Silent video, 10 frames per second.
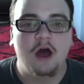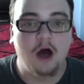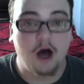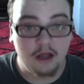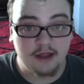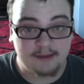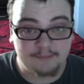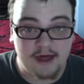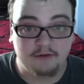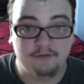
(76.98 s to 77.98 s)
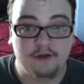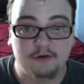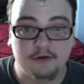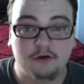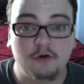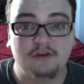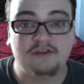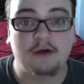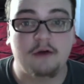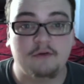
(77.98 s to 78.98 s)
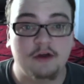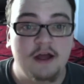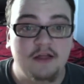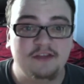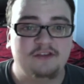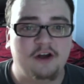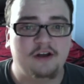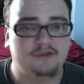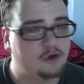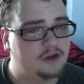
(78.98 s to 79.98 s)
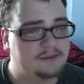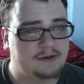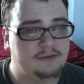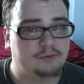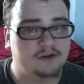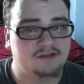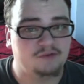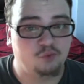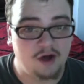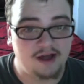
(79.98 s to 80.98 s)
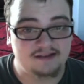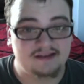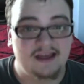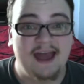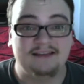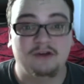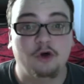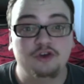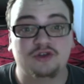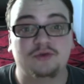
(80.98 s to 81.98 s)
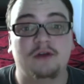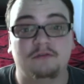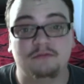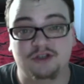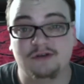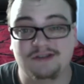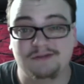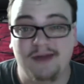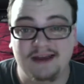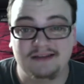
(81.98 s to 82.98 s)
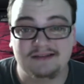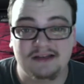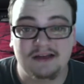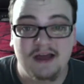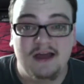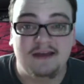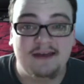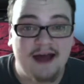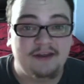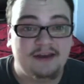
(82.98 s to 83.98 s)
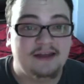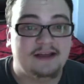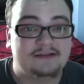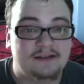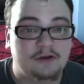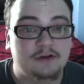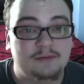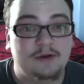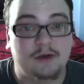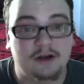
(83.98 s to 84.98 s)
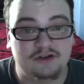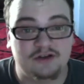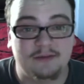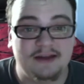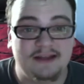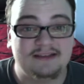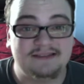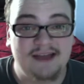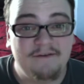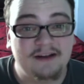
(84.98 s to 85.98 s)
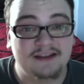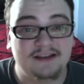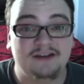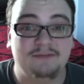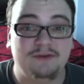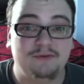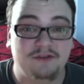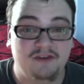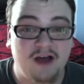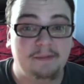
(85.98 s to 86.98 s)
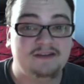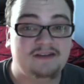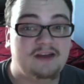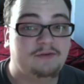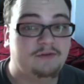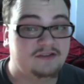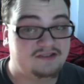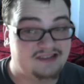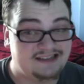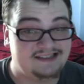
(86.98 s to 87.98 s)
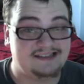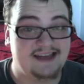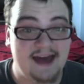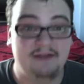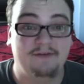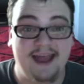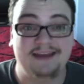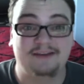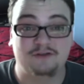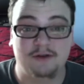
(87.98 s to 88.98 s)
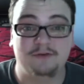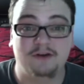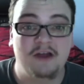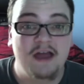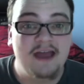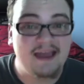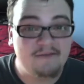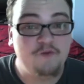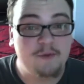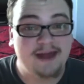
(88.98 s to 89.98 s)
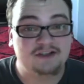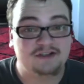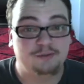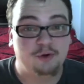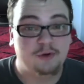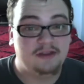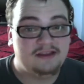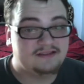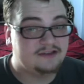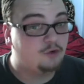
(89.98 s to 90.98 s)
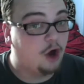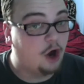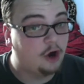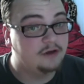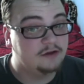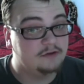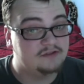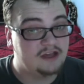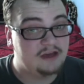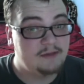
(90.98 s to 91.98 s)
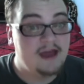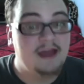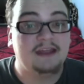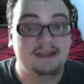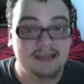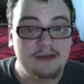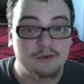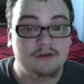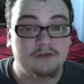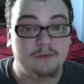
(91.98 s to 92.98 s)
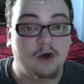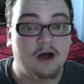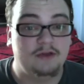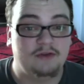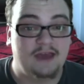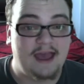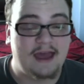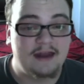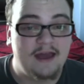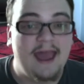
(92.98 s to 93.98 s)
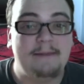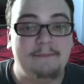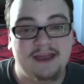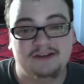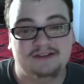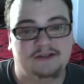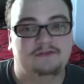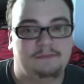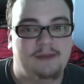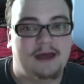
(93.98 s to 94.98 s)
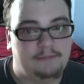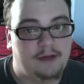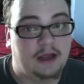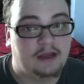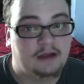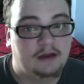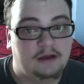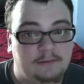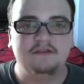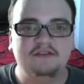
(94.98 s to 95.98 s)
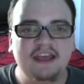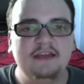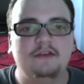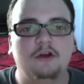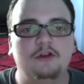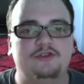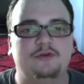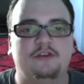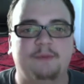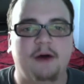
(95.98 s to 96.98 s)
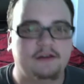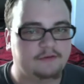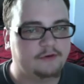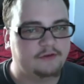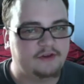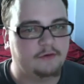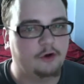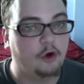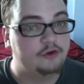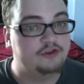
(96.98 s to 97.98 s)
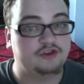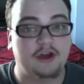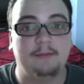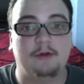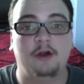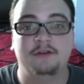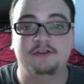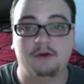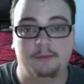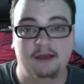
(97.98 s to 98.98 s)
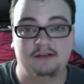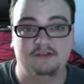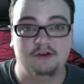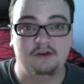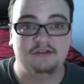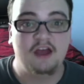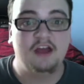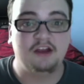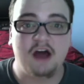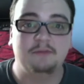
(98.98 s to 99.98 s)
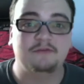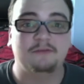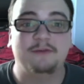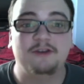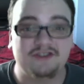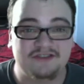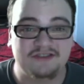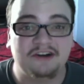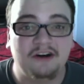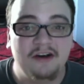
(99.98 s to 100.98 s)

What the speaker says: Unlike Battle Fader and Gores, however, this card has only been printed once as an Ultra Rare from Shonen Jump magazine. Now that he has the Ultimate Rare treatment, he is definitely going to be the top contender for the sexiest out-of-hand disruptor. If you manage to pull one of these and you aren't using him, get rid of him while you can and make yourself some mad bang. Taking the Ultra Rare spot is the first ever Ultra Trap card in the Turbo Pack series, Gotham's Emergency Call.